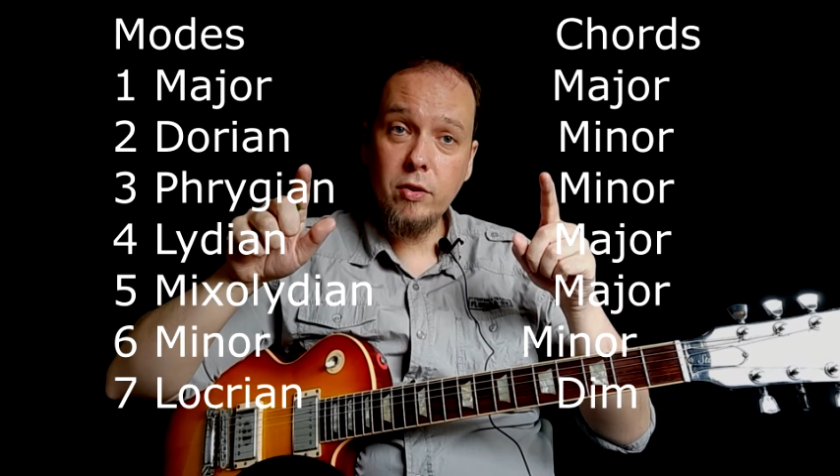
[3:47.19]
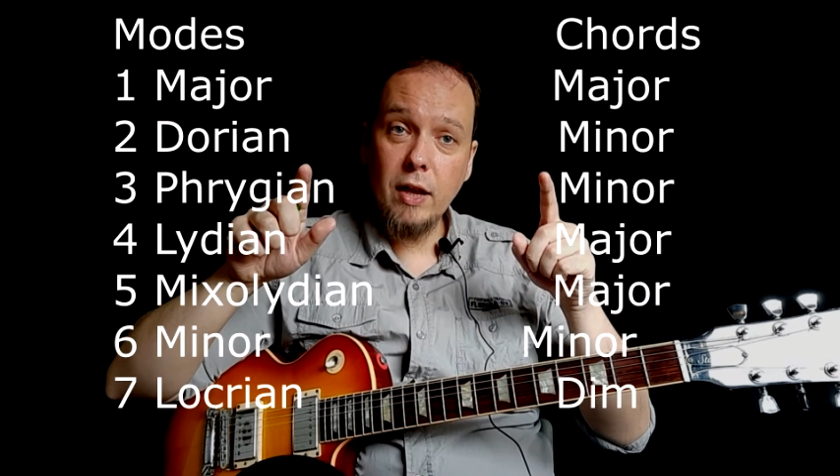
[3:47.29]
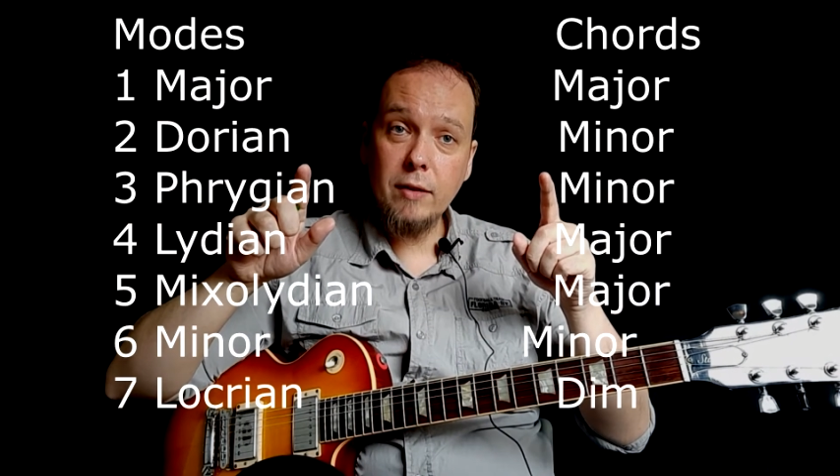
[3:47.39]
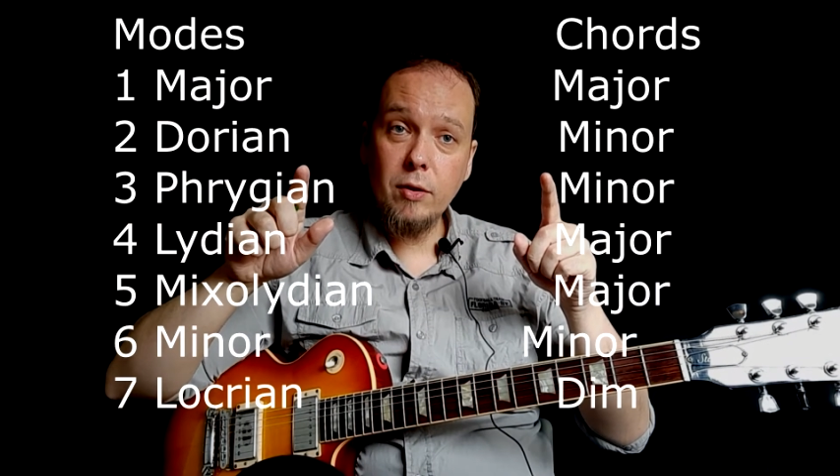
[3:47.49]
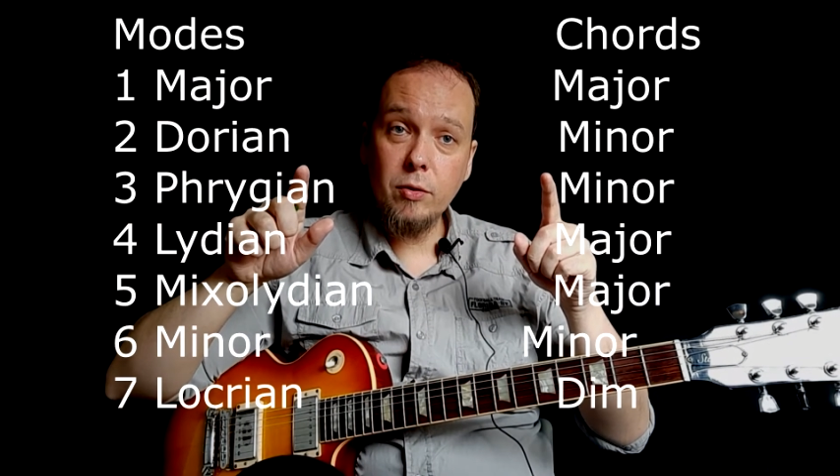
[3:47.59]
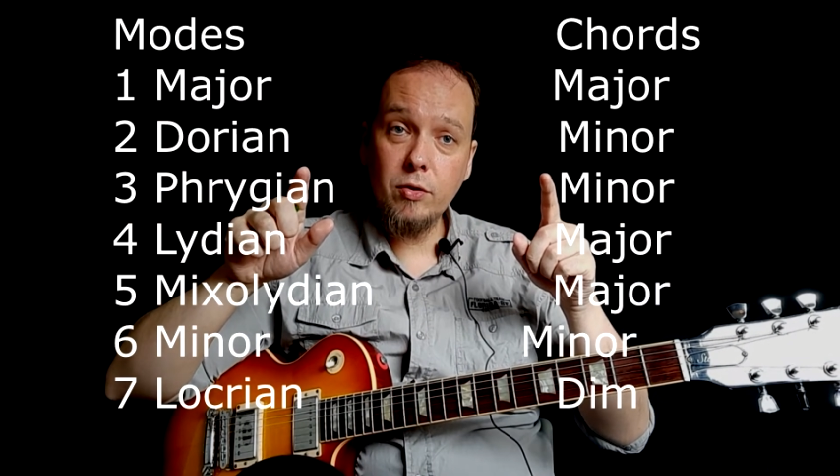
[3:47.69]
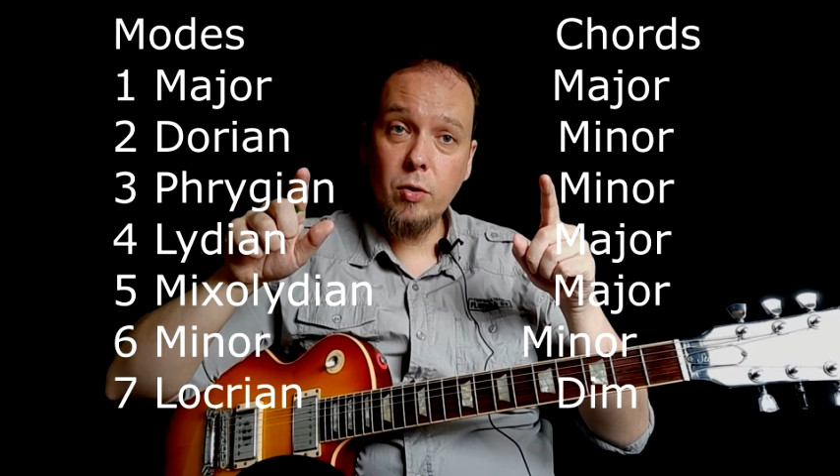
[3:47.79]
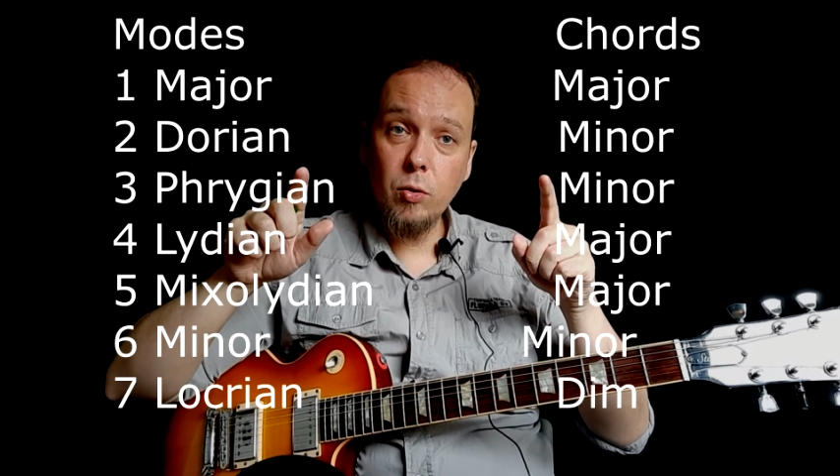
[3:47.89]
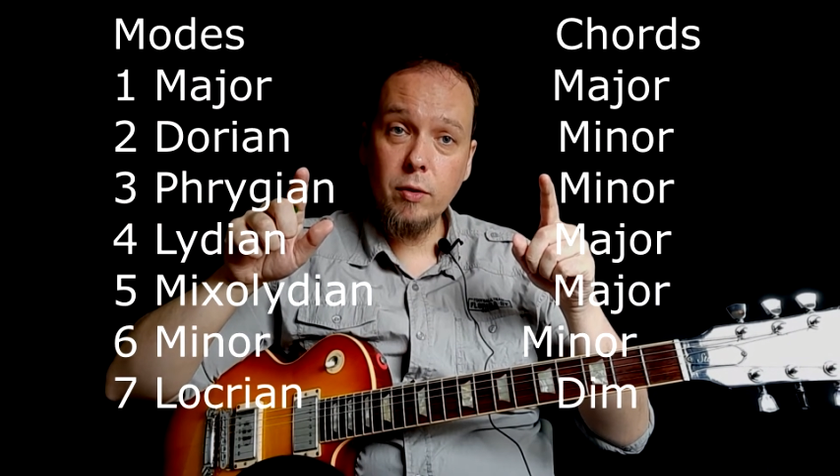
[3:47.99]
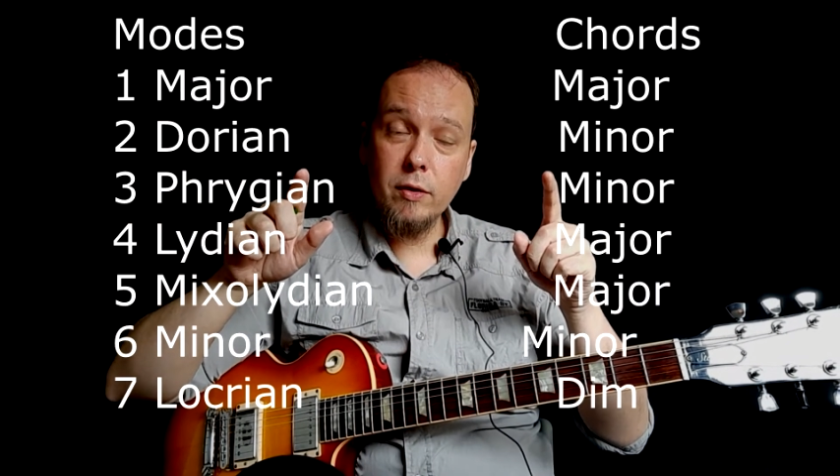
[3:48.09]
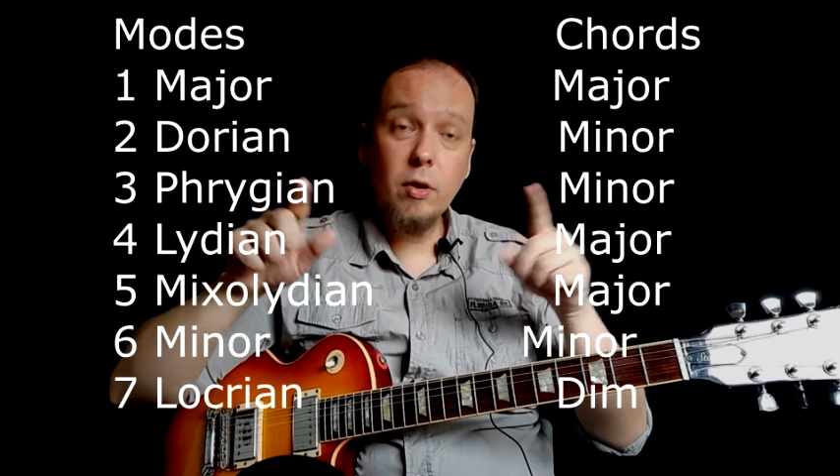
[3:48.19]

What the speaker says: and those chords